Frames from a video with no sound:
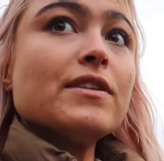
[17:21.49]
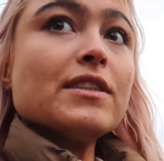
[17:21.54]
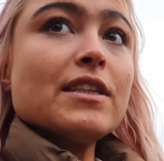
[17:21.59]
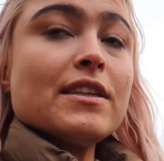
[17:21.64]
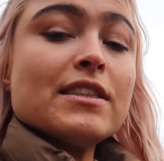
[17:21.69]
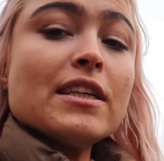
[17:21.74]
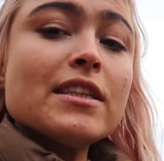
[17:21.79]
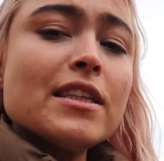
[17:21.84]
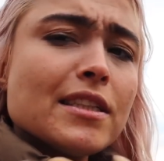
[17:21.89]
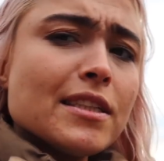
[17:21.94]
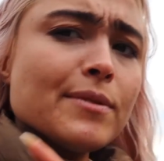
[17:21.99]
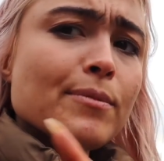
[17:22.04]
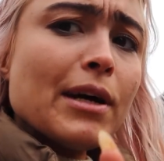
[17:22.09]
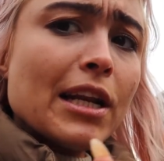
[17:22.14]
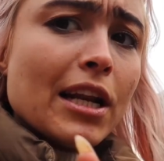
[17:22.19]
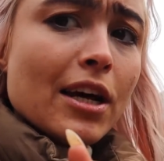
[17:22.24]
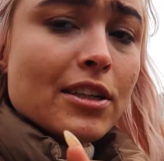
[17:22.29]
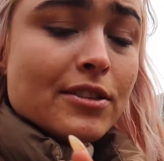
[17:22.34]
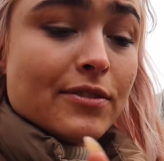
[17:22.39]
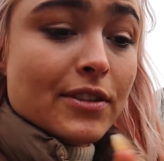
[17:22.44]
As I said this in my
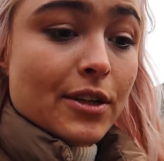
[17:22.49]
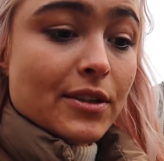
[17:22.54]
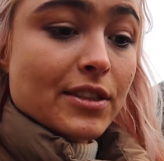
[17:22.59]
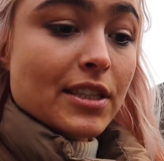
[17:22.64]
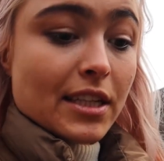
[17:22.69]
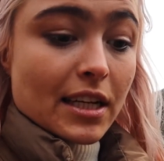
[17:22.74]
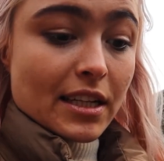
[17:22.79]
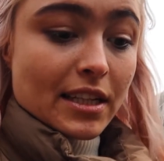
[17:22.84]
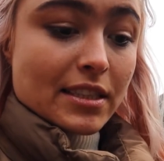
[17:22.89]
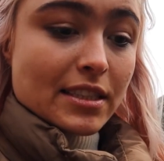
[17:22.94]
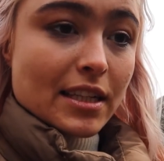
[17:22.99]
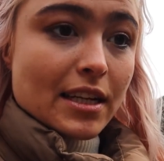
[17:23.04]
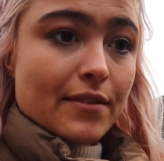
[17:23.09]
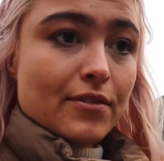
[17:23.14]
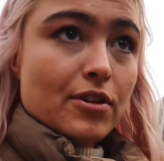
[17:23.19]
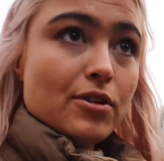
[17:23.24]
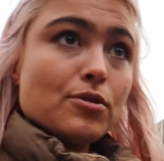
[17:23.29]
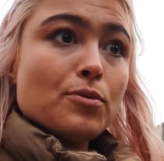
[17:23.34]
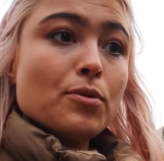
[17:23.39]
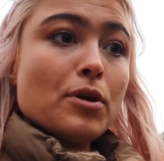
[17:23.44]
last video I did like this, I
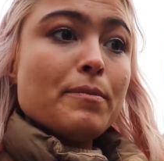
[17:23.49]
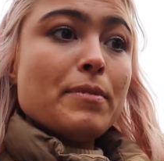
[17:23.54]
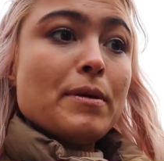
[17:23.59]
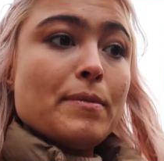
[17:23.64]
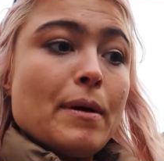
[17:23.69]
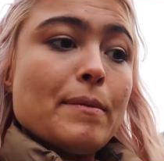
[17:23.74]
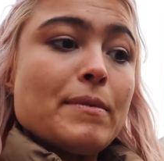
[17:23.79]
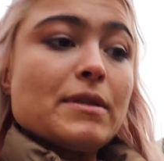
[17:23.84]
never used to want to be by